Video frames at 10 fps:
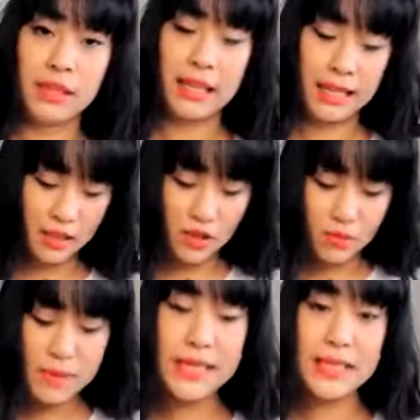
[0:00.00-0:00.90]
Yeah,
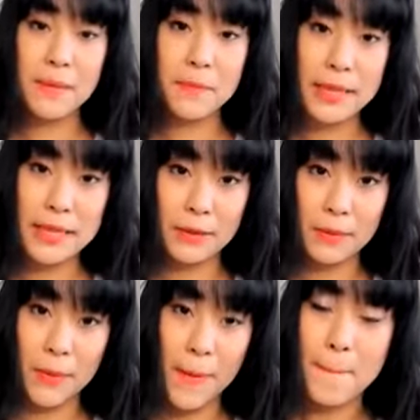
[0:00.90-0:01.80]
Snoopy is a
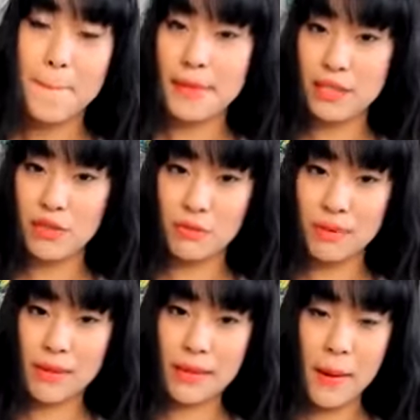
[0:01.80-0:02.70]
beagle.
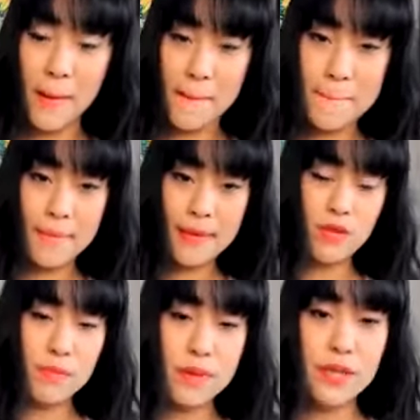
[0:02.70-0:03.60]
Snoopy,
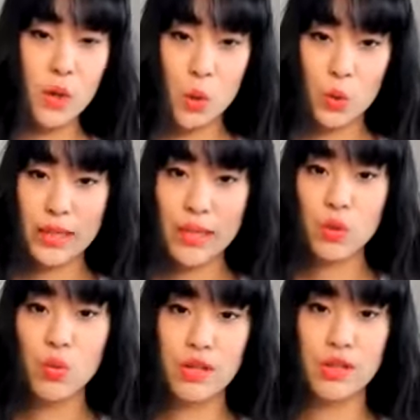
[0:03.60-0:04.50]
Snoopy is
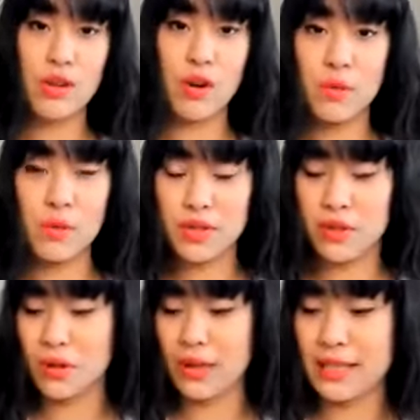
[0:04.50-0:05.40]
holding Woodstock.
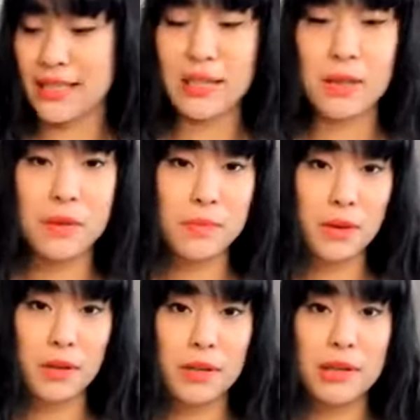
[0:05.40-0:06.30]
Woodstock is a little
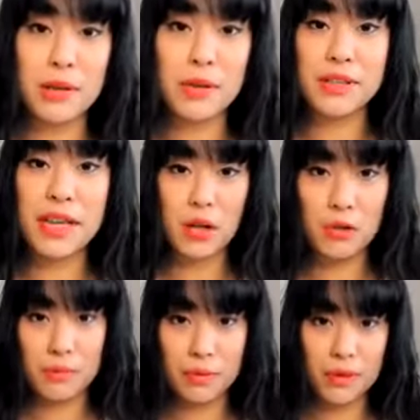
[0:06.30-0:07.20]
bird, little
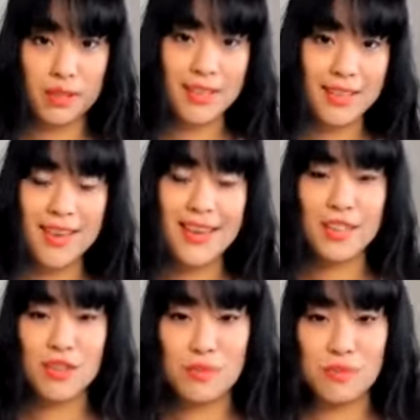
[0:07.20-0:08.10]
yellow bird.
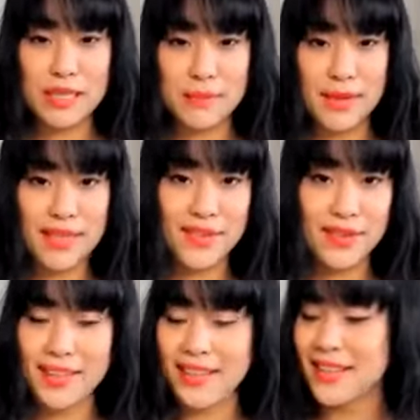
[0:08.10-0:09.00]
Snoopy's best
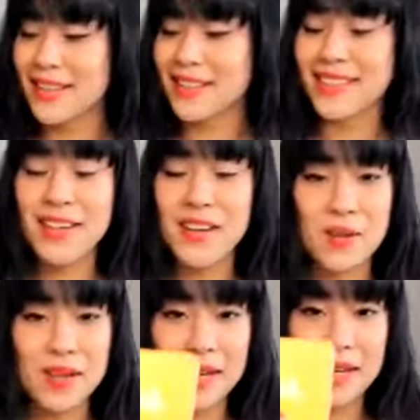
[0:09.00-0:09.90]
friend.
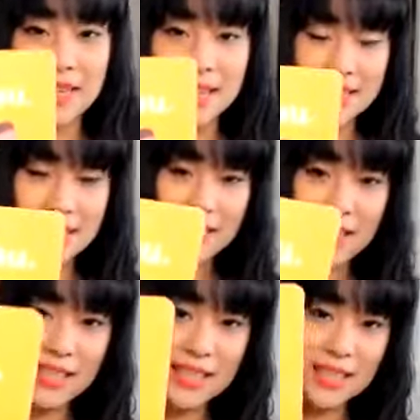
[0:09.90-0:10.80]
Okay, and then let's look
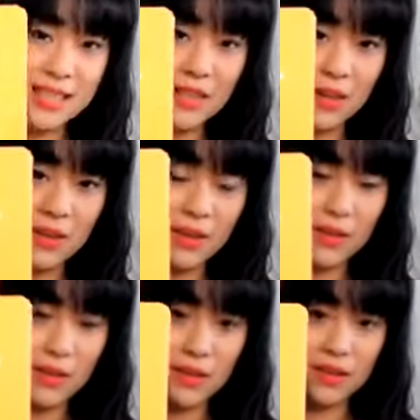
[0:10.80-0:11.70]
at this
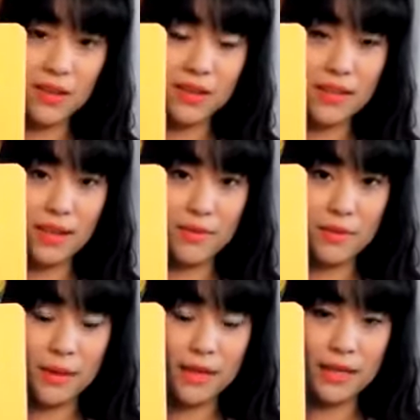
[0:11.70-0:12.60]
dog,
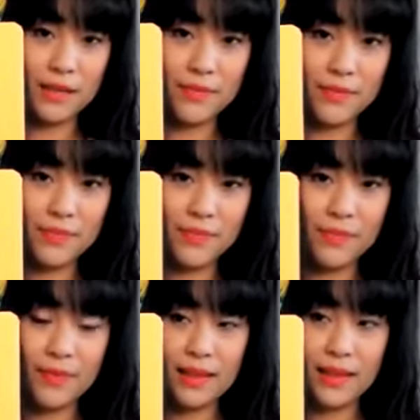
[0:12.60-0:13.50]
everybody.
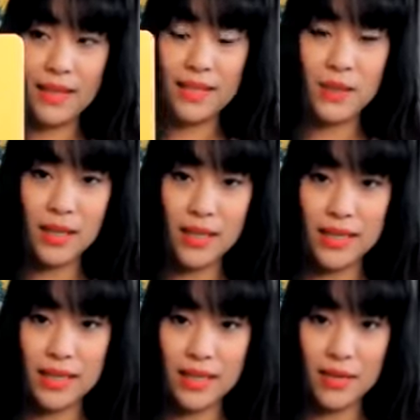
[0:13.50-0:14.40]
Let's look at
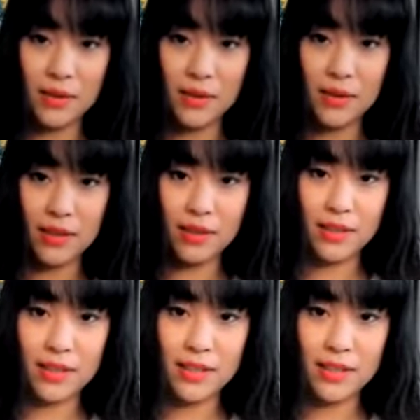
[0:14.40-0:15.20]
this dog.